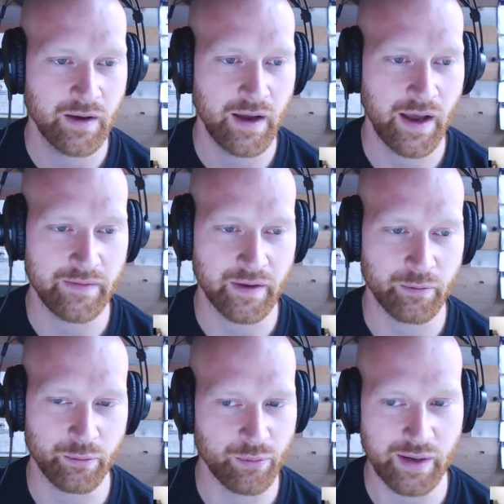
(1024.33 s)
And then
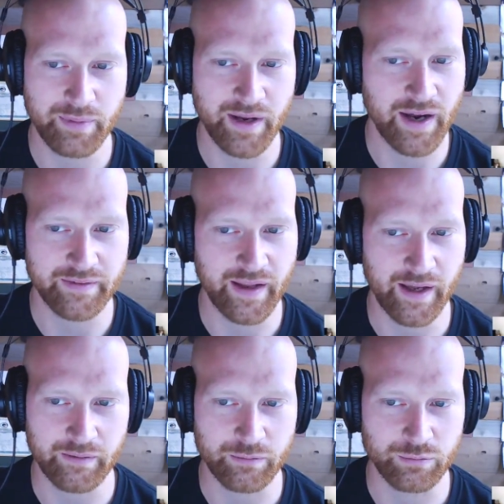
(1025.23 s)
right behind
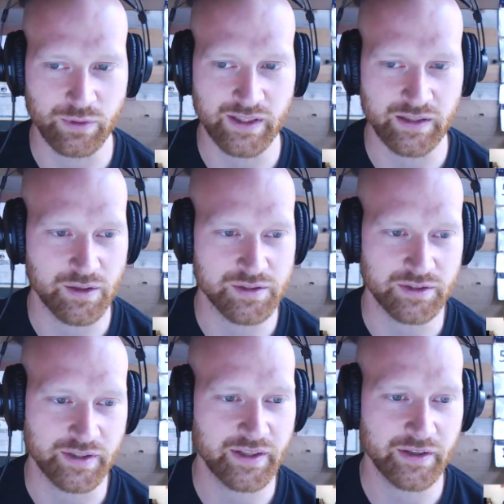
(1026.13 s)
that, really close on
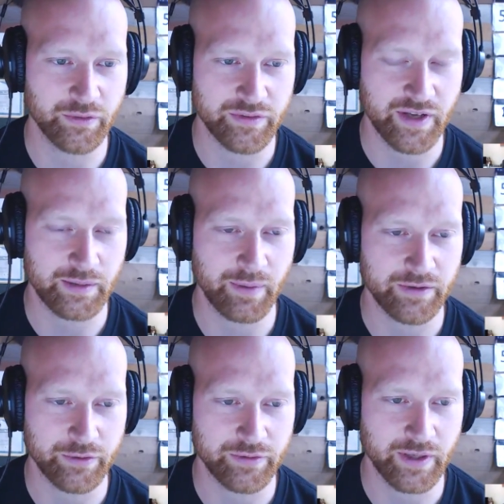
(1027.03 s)
our heels, was Titebond
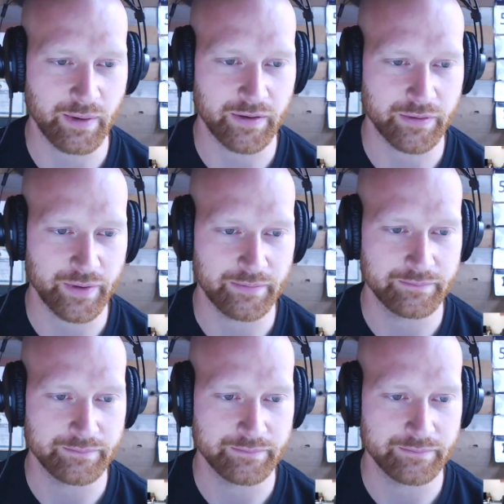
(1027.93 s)
2, Titebond 3.